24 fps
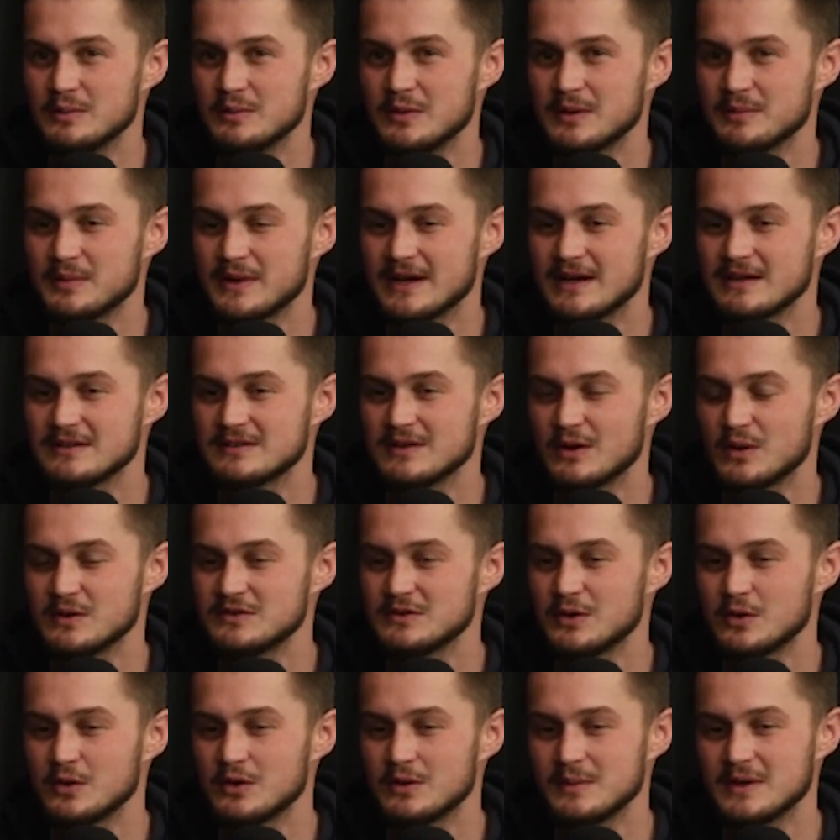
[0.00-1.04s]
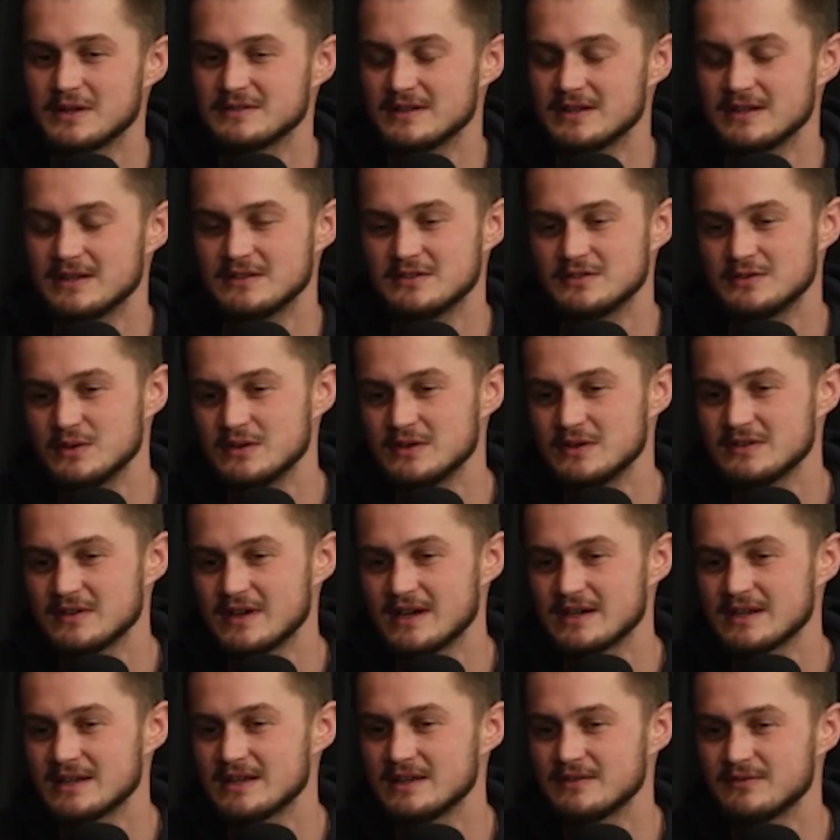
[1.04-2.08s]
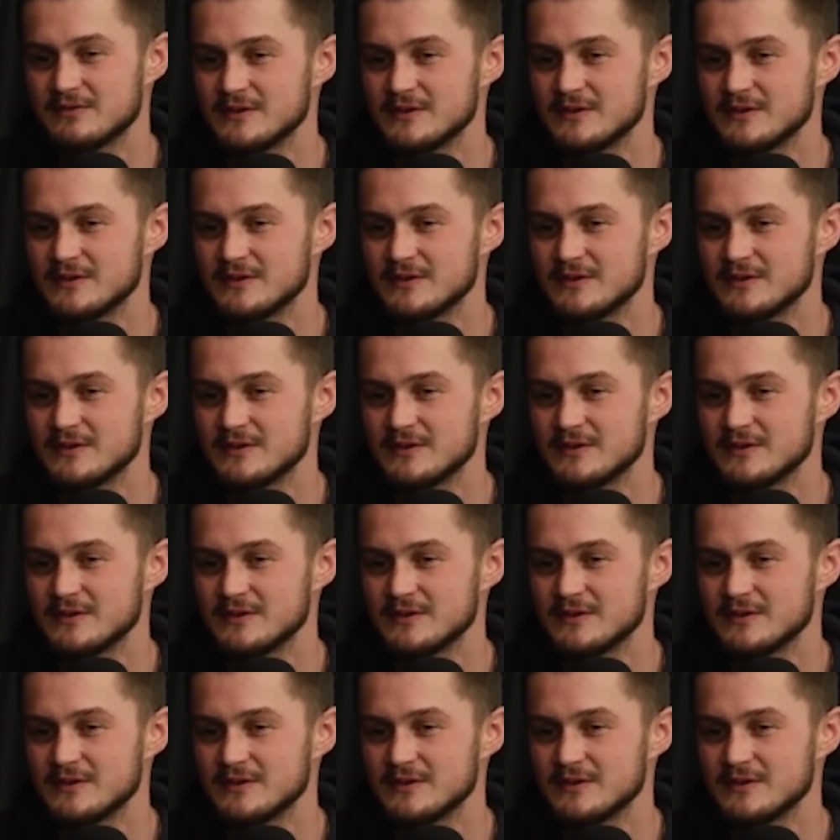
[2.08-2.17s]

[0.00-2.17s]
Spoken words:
My parents always told them, I said, as soon as I get